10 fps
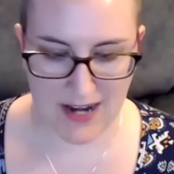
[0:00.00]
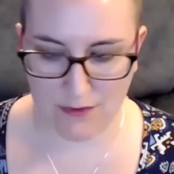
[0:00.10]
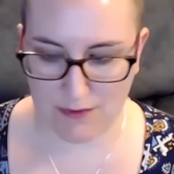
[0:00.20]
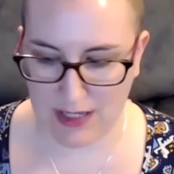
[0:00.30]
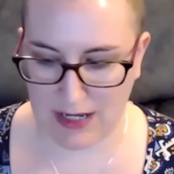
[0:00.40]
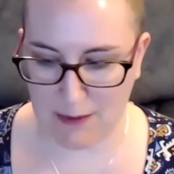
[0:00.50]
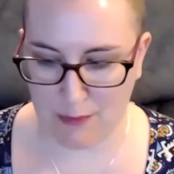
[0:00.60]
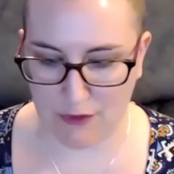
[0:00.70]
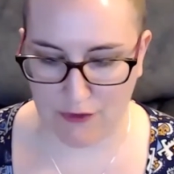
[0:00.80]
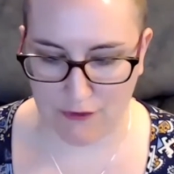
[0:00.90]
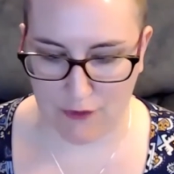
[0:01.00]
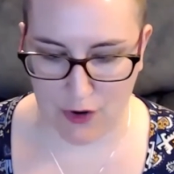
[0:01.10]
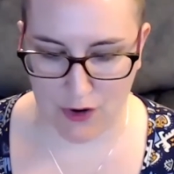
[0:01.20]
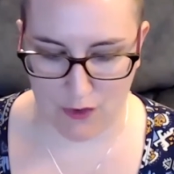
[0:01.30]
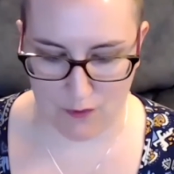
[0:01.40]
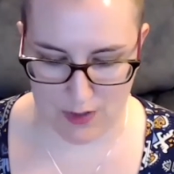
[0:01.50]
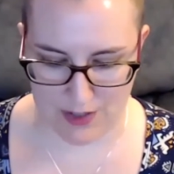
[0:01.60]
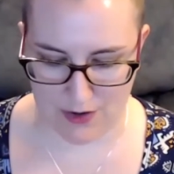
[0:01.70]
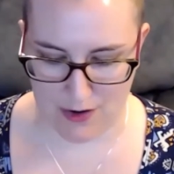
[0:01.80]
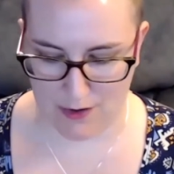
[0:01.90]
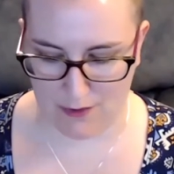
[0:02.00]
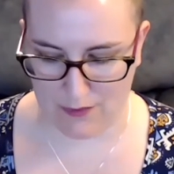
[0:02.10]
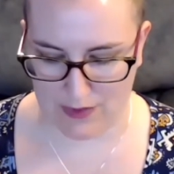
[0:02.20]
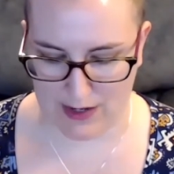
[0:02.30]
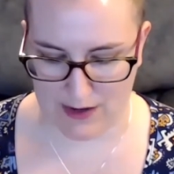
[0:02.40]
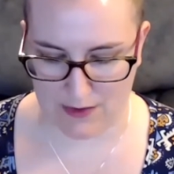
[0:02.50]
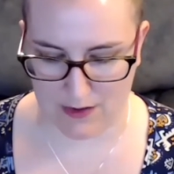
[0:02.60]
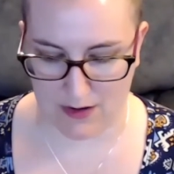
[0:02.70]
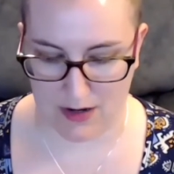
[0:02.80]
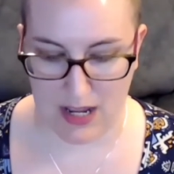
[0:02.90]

think I prefer one card over the other.